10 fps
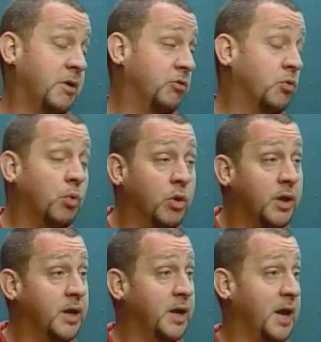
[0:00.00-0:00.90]

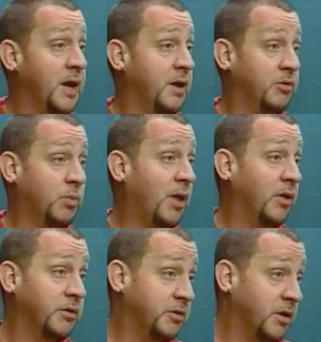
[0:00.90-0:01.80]
schooling, and as
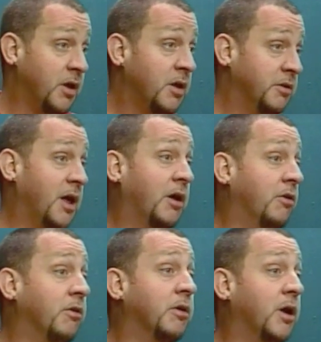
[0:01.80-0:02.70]
well as
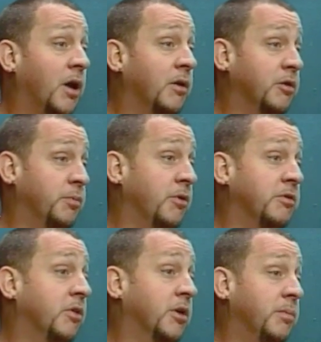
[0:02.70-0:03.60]
soccer
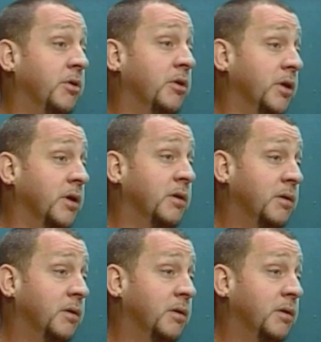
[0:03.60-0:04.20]
experience in the community.